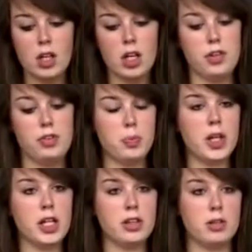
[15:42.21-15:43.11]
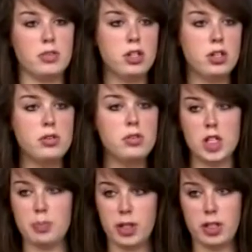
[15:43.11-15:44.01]
If you plant them too
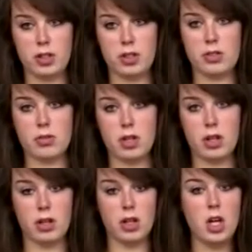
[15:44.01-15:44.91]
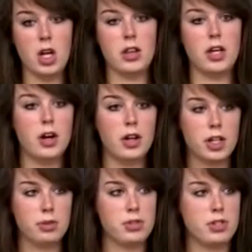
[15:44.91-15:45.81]
deep into the soil, they aren't
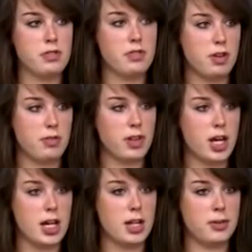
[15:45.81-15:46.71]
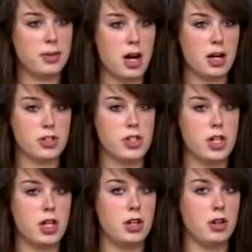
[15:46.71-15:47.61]
going to receive enough light or
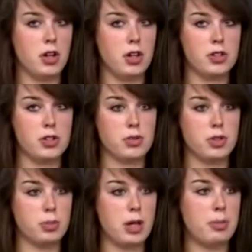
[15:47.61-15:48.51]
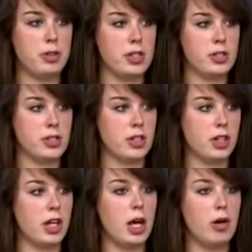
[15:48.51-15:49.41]
oxygen and other soil properties that are
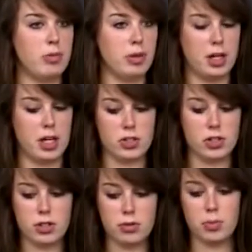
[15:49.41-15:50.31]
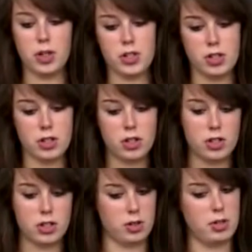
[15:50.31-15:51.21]
going to help them actually to emerge and
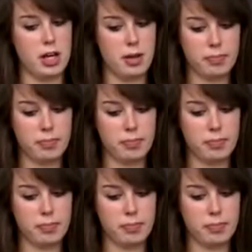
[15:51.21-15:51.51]
to germinate.